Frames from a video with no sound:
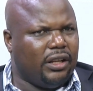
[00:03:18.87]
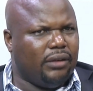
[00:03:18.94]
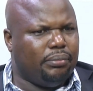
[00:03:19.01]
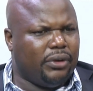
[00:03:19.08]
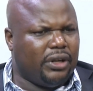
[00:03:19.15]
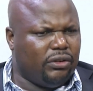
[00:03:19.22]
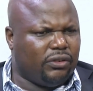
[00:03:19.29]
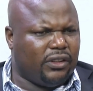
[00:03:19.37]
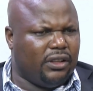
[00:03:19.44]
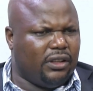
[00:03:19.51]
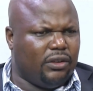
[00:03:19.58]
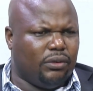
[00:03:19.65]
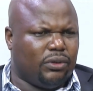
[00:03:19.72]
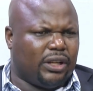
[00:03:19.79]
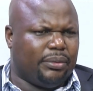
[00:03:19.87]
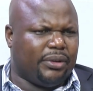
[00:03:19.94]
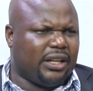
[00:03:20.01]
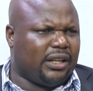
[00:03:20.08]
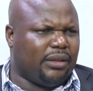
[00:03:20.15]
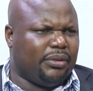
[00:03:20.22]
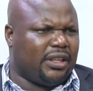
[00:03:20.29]
You see,
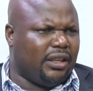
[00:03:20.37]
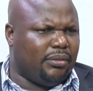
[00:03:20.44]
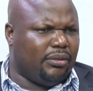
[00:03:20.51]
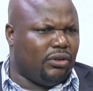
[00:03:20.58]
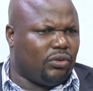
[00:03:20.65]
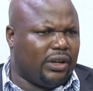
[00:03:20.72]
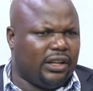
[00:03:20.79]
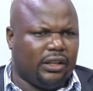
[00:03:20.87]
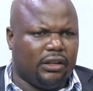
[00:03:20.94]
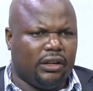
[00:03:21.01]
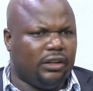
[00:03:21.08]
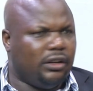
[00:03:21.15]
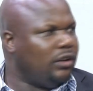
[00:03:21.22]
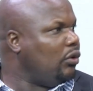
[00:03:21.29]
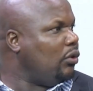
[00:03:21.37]
Otabika Tabikavin, I don't know